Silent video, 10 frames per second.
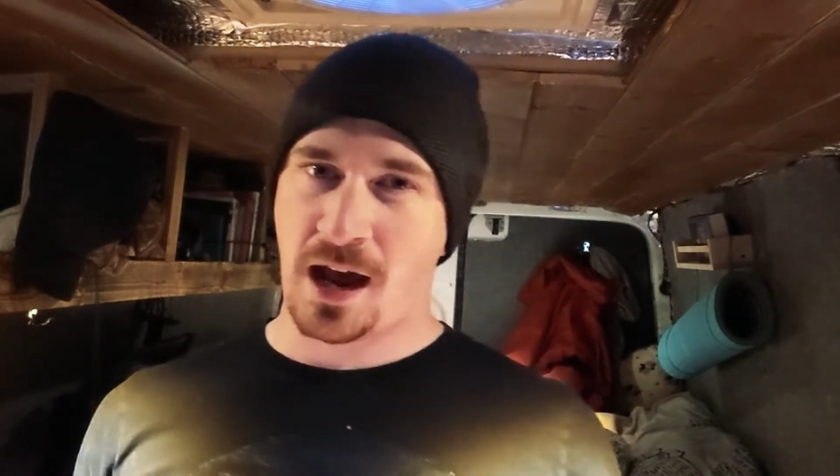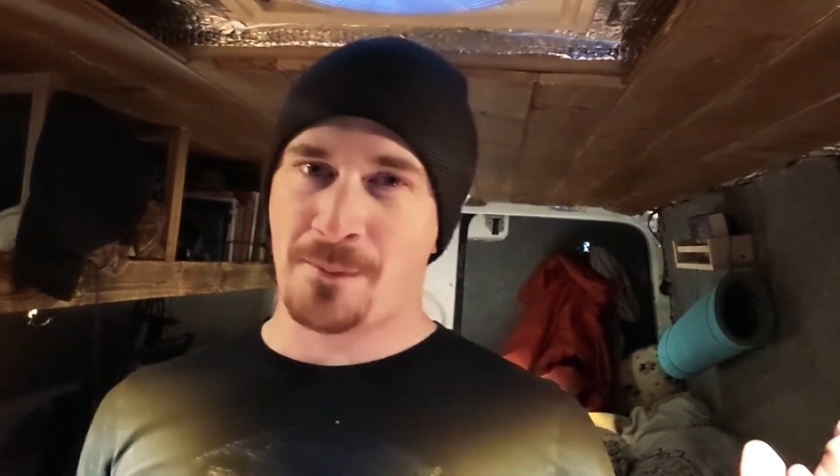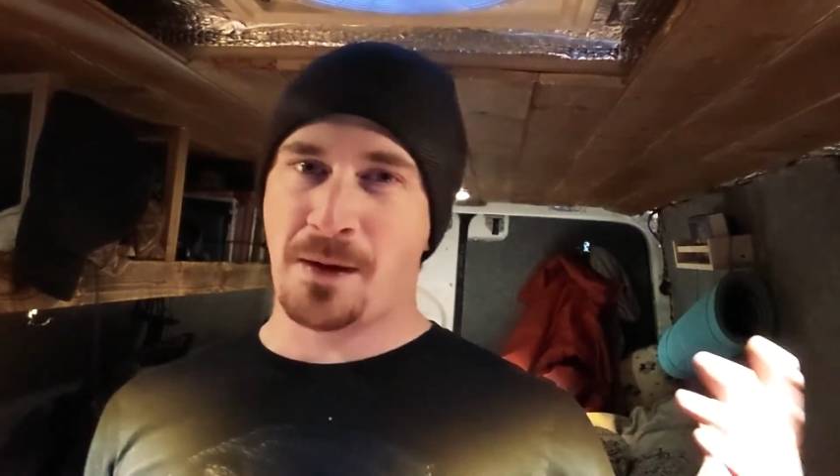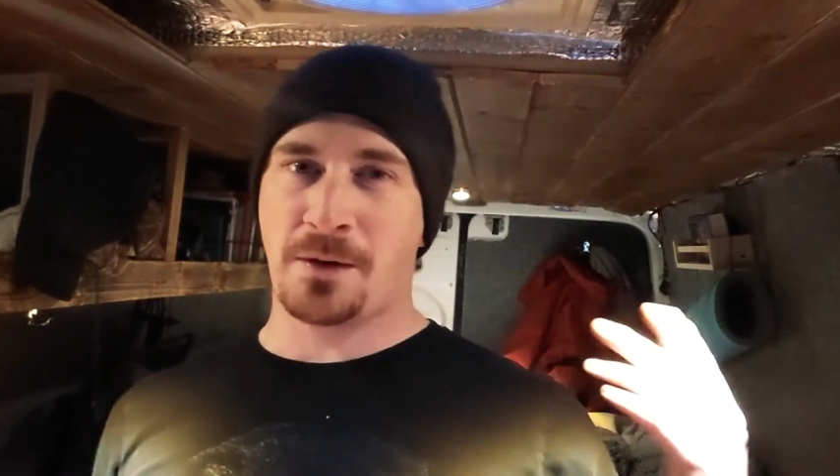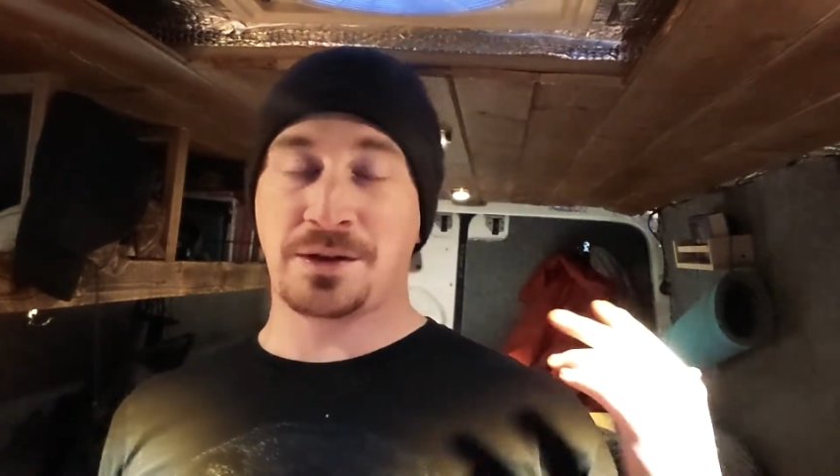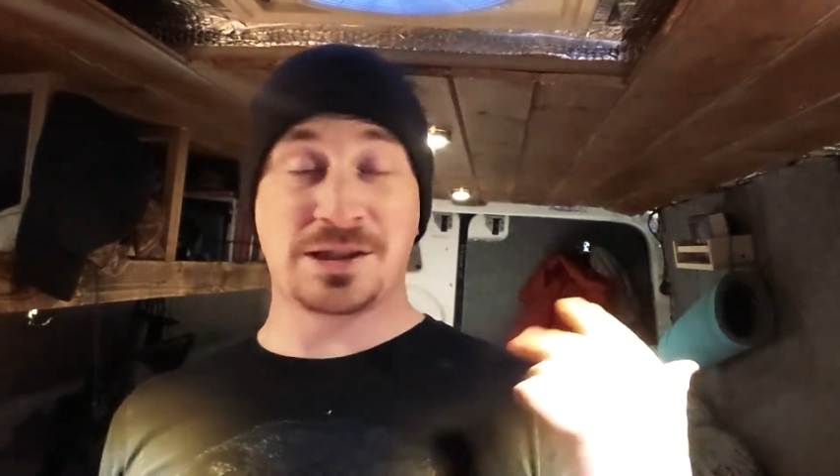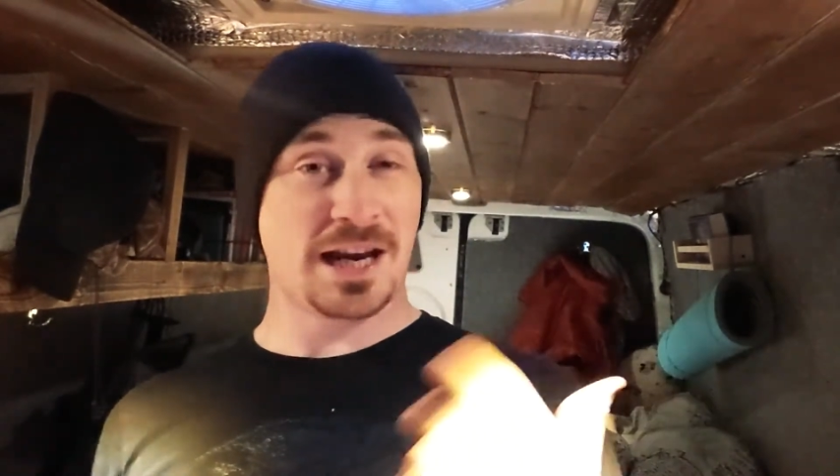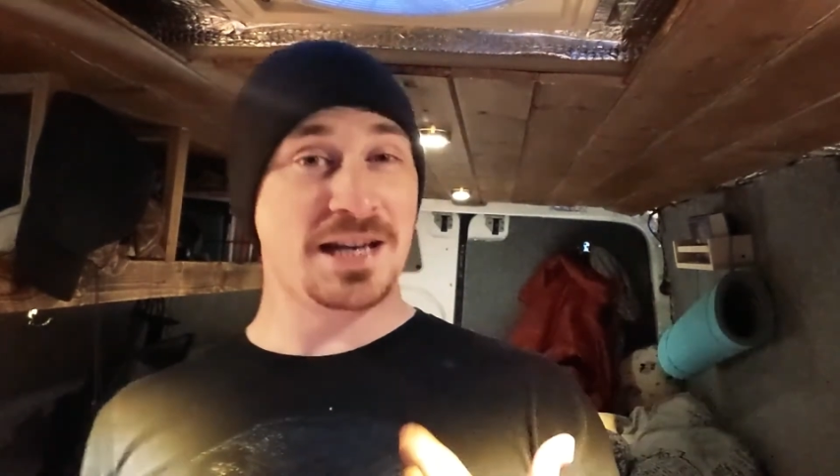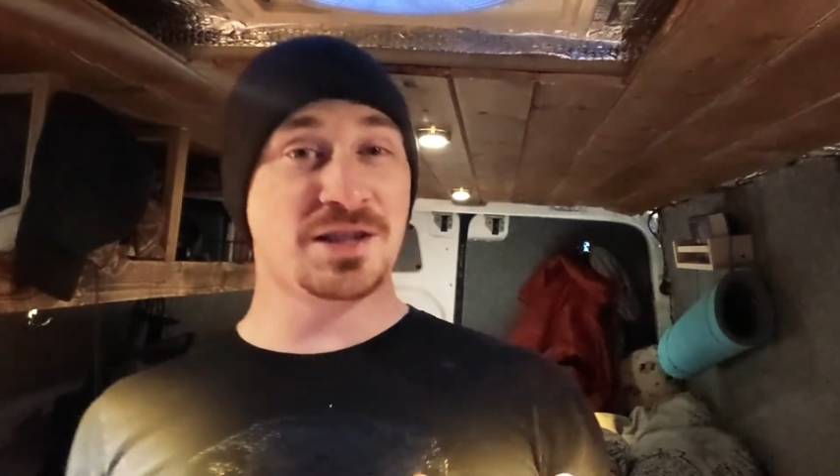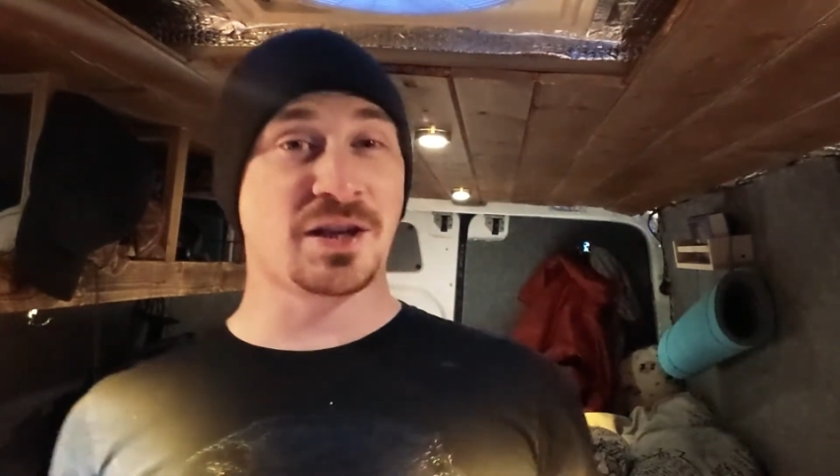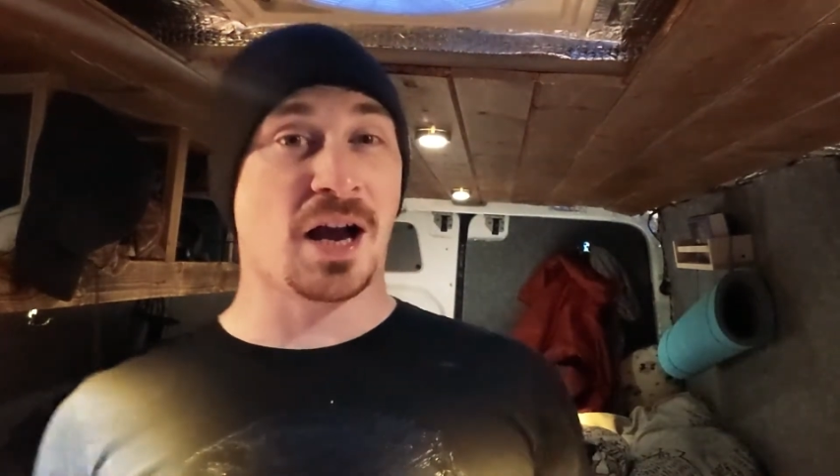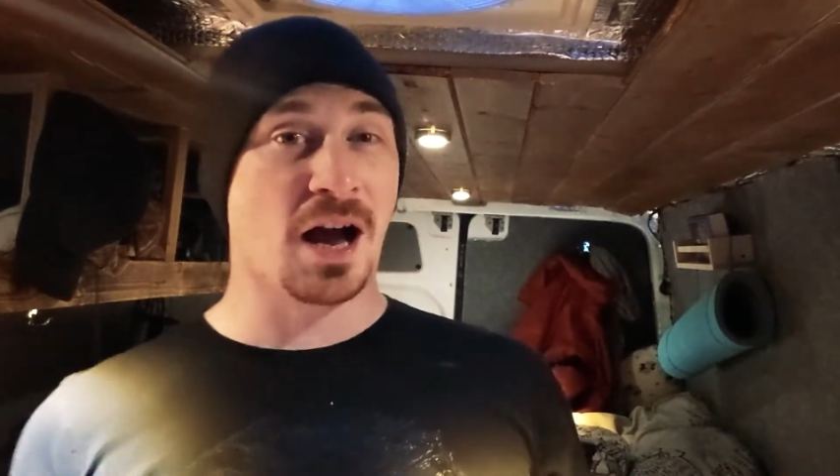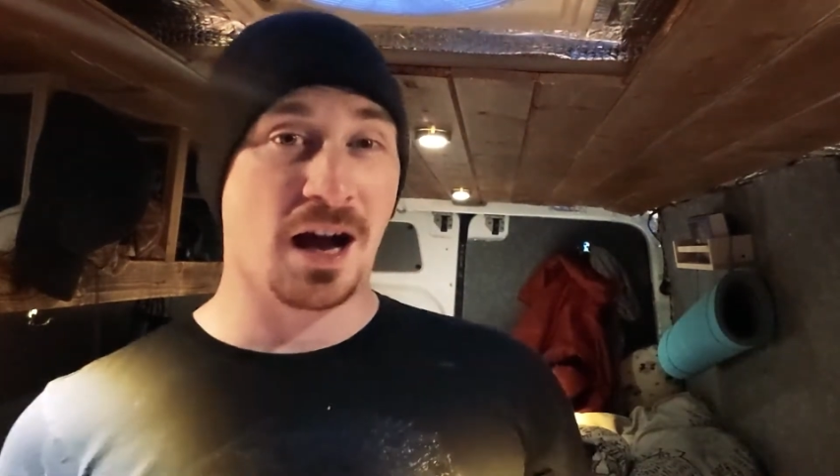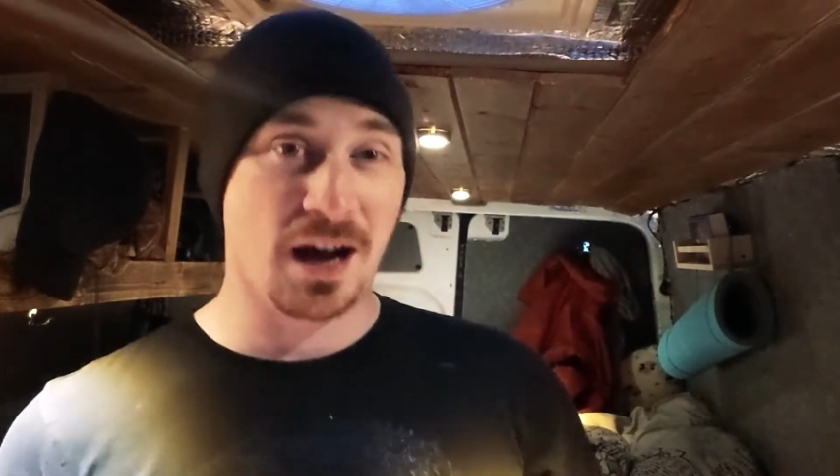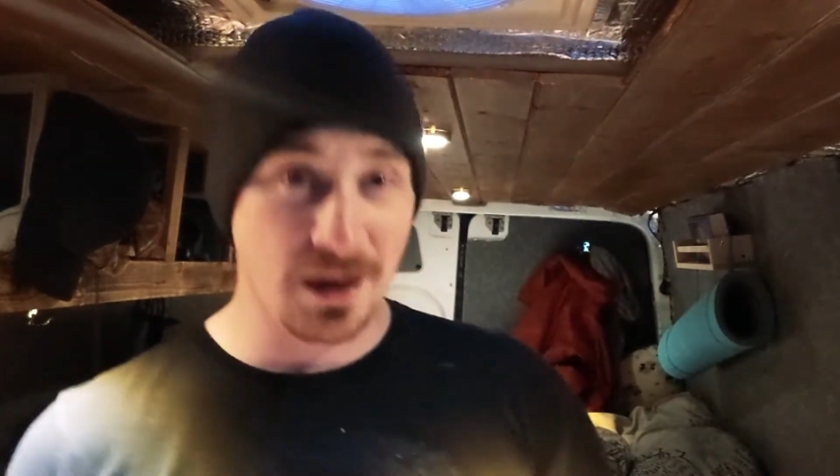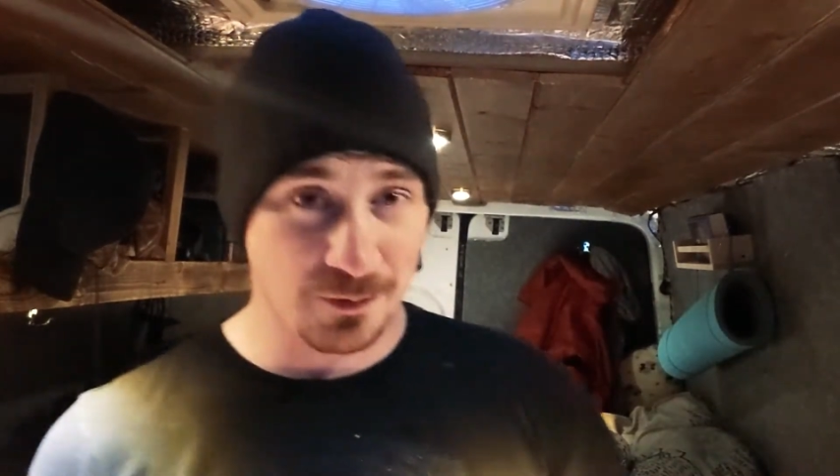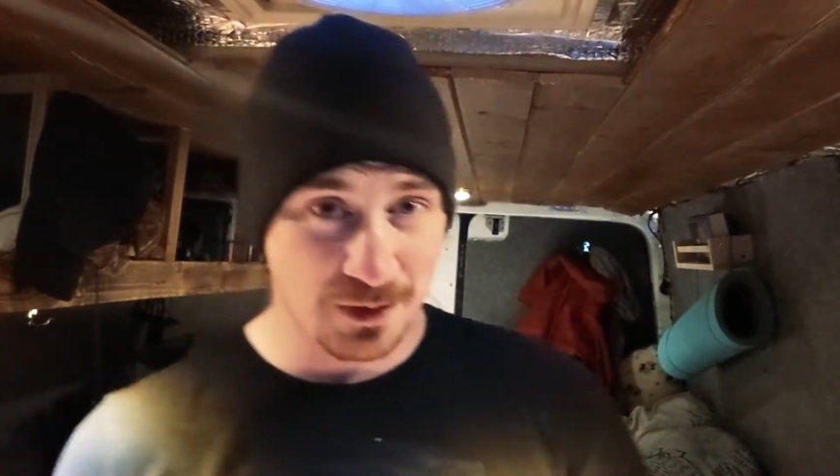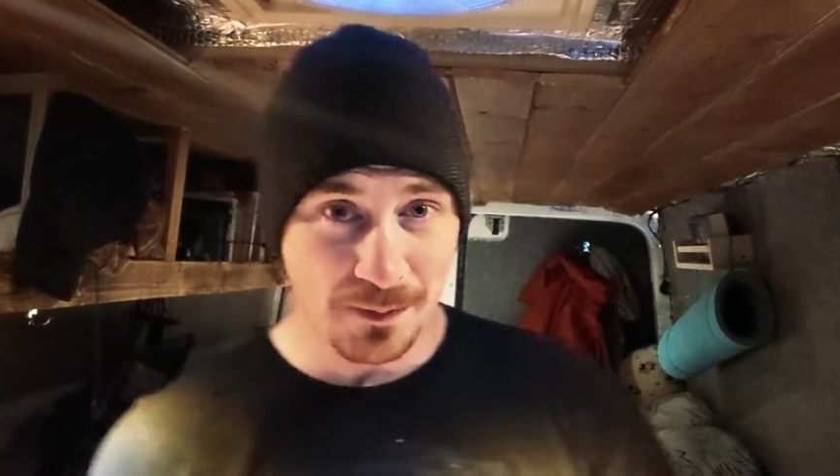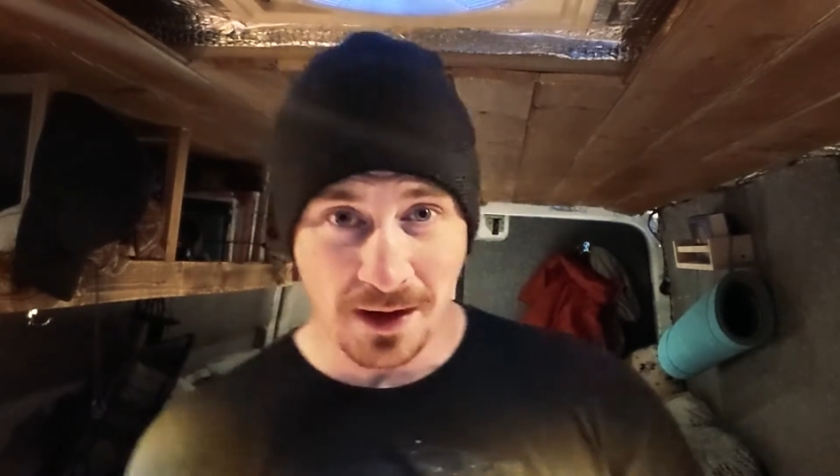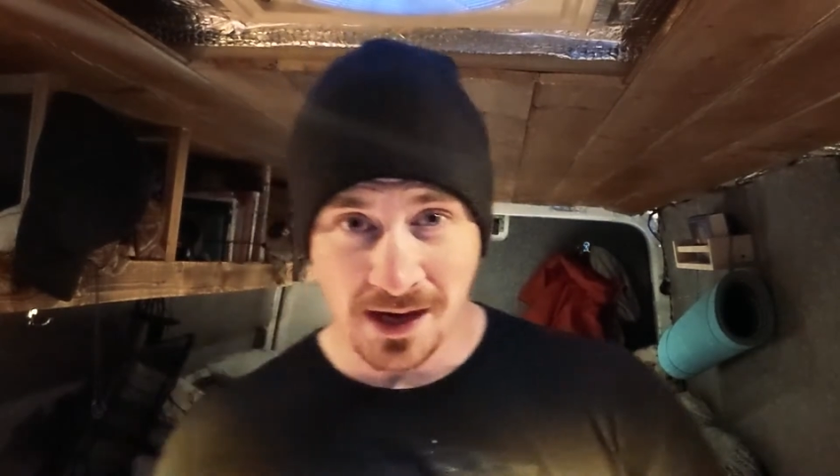about a change I want
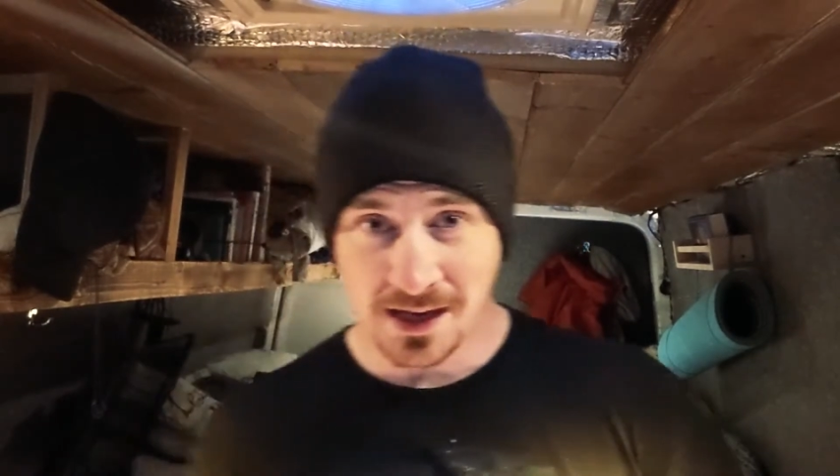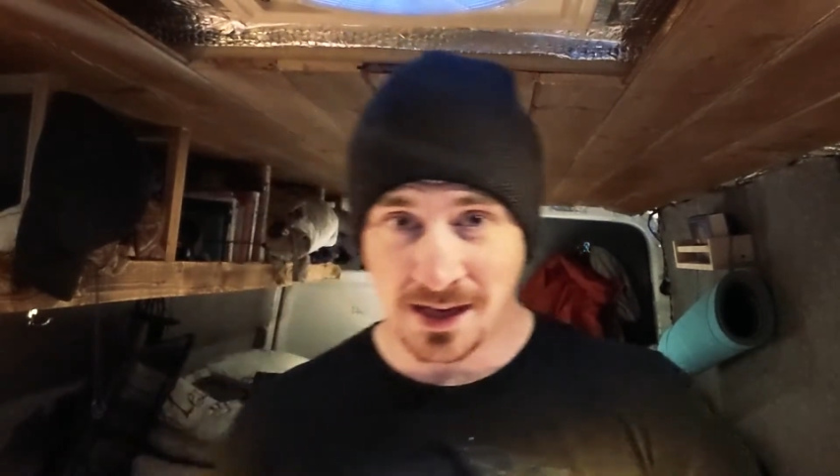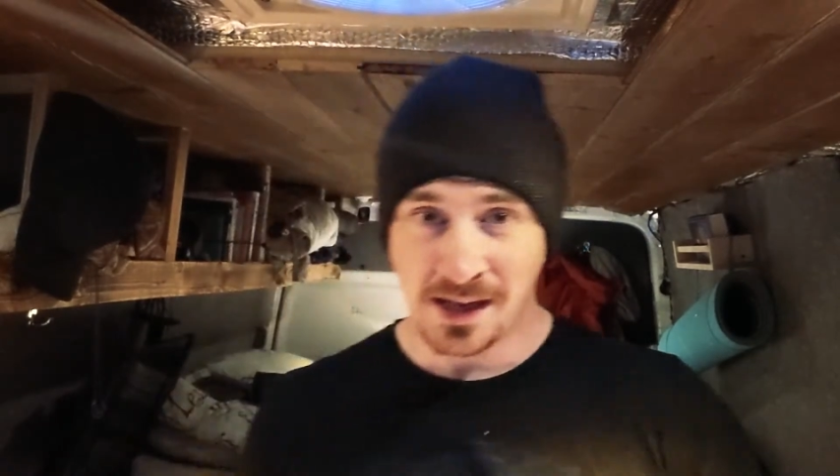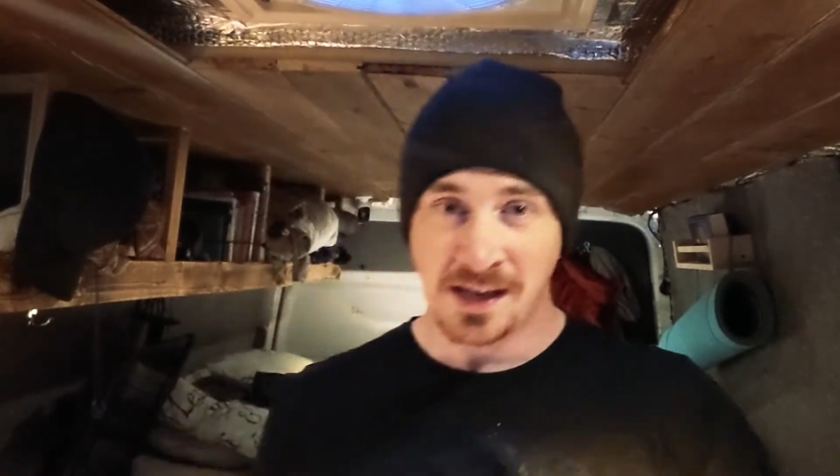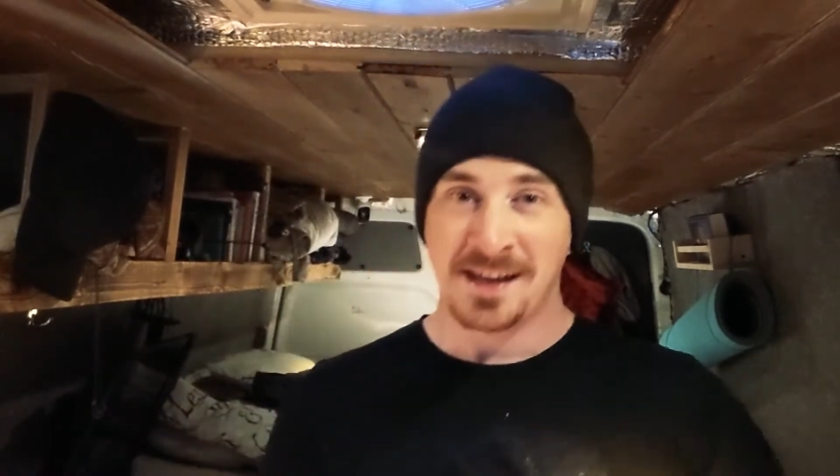to make